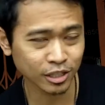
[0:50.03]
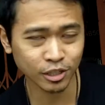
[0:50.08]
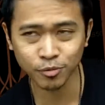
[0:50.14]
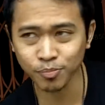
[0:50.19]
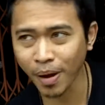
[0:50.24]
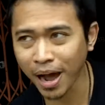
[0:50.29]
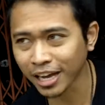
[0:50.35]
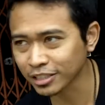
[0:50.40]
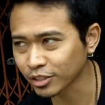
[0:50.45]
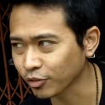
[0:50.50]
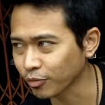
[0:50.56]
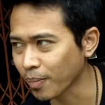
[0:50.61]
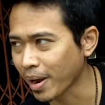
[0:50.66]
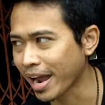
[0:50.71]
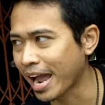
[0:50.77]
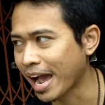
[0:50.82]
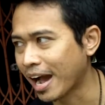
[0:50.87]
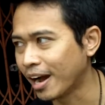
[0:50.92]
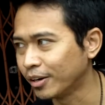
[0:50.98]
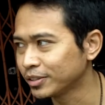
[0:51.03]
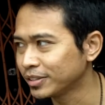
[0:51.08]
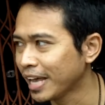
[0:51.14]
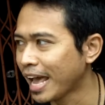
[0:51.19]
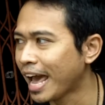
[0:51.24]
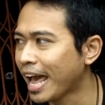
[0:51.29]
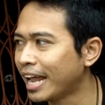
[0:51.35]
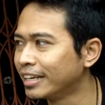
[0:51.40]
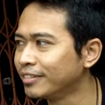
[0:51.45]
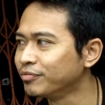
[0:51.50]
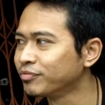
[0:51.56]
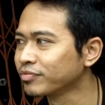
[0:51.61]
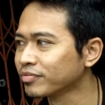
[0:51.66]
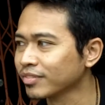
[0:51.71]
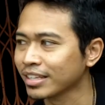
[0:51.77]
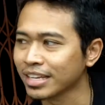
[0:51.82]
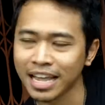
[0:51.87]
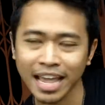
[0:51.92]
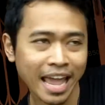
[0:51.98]
This is part of my house, and
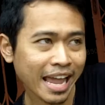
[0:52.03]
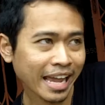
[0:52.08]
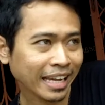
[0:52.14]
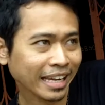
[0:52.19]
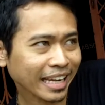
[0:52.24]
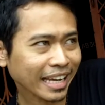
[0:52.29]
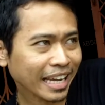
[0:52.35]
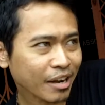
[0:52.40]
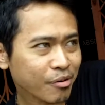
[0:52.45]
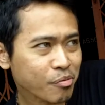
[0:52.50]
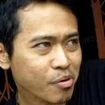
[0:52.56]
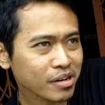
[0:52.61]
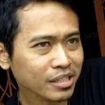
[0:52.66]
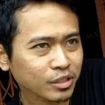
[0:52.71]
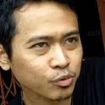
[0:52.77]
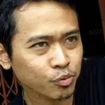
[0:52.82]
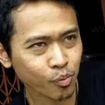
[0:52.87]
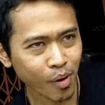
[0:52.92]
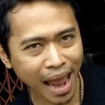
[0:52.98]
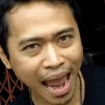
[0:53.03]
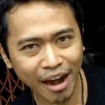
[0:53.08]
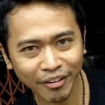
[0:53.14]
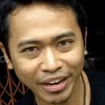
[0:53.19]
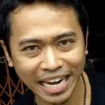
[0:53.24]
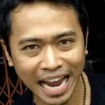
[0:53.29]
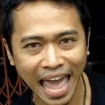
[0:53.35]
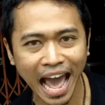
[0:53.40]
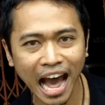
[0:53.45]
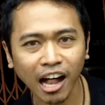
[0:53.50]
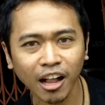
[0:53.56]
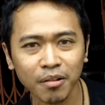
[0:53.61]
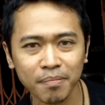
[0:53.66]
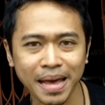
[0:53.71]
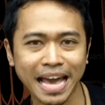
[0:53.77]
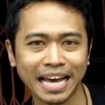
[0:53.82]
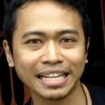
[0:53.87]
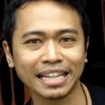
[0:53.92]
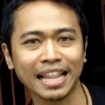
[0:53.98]
he was wearing a
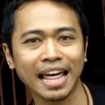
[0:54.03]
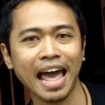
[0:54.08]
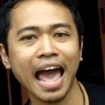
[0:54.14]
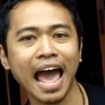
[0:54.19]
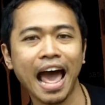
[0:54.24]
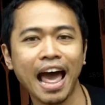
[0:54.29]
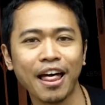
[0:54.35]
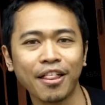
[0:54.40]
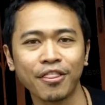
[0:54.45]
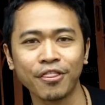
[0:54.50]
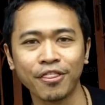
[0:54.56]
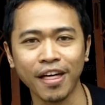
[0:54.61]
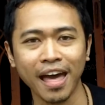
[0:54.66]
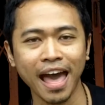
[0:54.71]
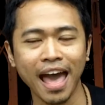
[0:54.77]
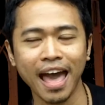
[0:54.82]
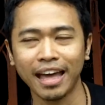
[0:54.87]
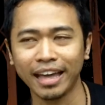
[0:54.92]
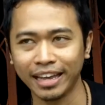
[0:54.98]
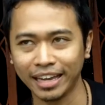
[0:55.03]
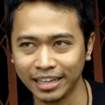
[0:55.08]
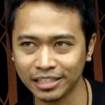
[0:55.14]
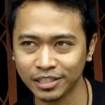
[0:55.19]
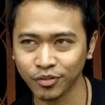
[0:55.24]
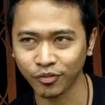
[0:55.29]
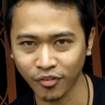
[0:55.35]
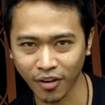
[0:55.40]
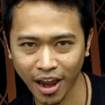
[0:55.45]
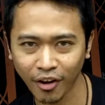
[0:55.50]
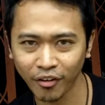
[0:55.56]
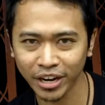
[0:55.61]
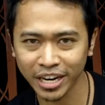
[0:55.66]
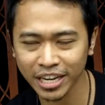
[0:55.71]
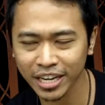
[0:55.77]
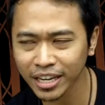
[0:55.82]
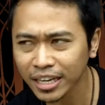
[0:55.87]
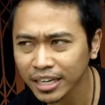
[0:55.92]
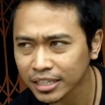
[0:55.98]
helmet, and that is
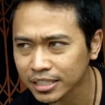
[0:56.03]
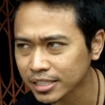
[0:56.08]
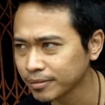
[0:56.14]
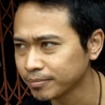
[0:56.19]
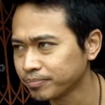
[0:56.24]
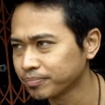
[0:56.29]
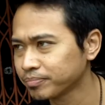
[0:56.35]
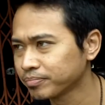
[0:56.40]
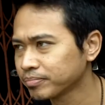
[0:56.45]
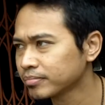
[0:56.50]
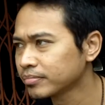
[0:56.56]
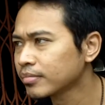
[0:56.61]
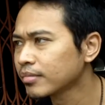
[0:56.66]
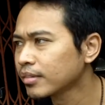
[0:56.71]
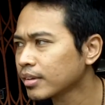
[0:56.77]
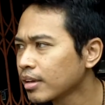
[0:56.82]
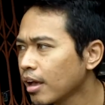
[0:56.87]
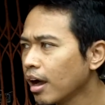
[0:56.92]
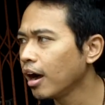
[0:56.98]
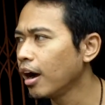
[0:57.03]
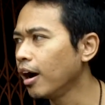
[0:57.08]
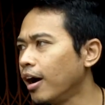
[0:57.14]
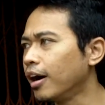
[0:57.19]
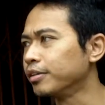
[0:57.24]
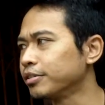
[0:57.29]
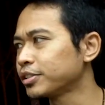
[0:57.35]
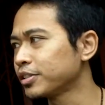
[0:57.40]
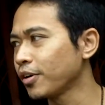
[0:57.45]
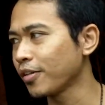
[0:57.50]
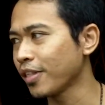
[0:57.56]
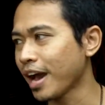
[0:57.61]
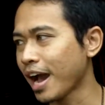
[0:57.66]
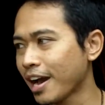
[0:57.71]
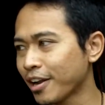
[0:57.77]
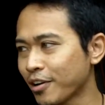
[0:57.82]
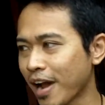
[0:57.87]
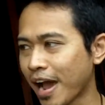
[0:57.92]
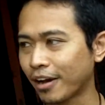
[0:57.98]
very good. So
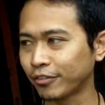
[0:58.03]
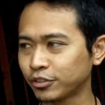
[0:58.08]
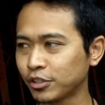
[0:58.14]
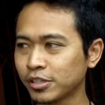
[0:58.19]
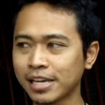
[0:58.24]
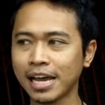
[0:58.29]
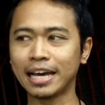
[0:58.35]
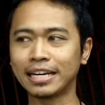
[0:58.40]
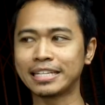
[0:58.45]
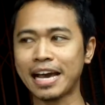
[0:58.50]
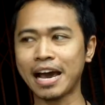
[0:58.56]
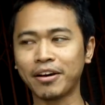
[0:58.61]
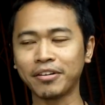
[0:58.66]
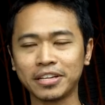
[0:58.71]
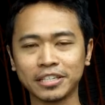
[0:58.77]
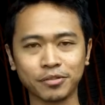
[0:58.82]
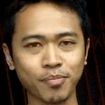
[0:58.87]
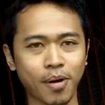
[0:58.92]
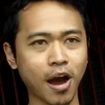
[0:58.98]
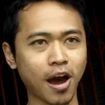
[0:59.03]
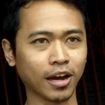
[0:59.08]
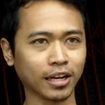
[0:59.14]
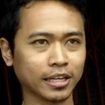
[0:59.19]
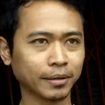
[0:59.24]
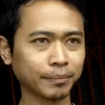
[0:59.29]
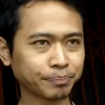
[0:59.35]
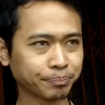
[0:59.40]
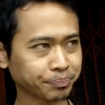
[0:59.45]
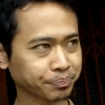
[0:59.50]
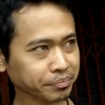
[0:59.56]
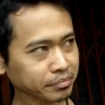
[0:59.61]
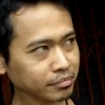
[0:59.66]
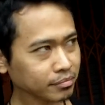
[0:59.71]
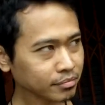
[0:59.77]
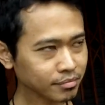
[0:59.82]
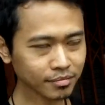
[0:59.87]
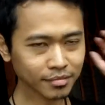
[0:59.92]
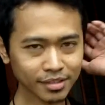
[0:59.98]
that I don't have to cut down his mark,
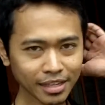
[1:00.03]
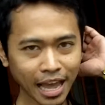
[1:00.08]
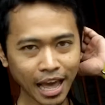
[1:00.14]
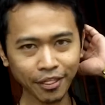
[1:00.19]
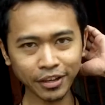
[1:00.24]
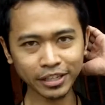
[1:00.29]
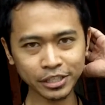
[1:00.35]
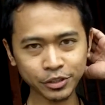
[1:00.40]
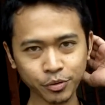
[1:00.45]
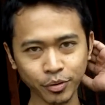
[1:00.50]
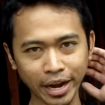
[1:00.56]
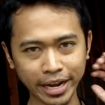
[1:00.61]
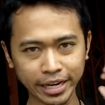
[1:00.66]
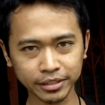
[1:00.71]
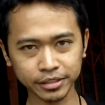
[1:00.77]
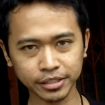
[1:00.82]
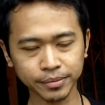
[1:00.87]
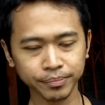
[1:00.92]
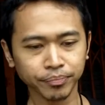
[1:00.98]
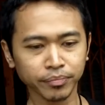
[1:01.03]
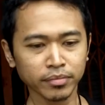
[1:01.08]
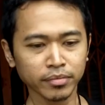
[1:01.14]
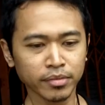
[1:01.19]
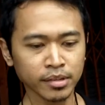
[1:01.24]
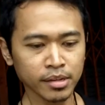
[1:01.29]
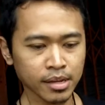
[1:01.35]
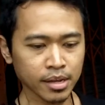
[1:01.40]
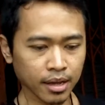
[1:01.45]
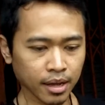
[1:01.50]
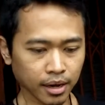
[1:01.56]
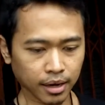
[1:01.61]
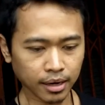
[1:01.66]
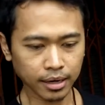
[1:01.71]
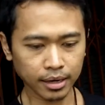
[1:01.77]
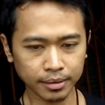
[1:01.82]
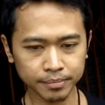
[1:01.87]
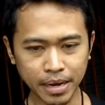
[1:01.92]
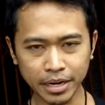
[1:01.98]
and that's great.
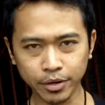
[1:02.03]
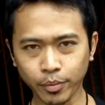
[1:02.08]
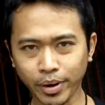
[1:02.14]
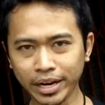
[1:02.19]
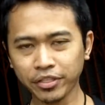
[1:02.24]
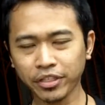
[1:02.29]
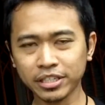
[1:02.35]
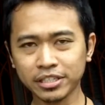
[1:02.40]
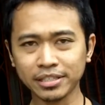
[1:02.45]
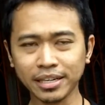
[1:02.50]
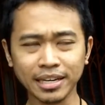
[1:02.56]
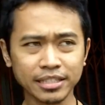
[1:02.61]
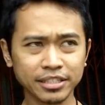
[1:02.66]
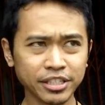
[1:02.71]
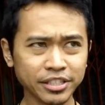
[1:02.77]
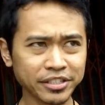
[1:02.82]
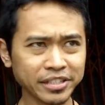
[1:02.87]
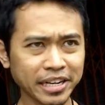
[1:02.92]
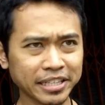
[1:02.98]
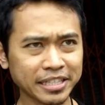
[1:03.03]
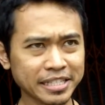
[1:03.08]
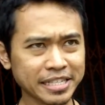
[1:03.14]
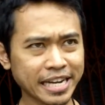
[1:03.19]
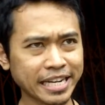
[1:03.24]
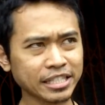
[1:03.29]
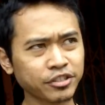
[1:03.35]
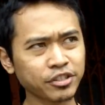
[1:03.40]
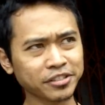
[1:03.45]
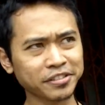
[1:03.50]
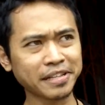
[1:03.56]
Anyway, this is just another taste.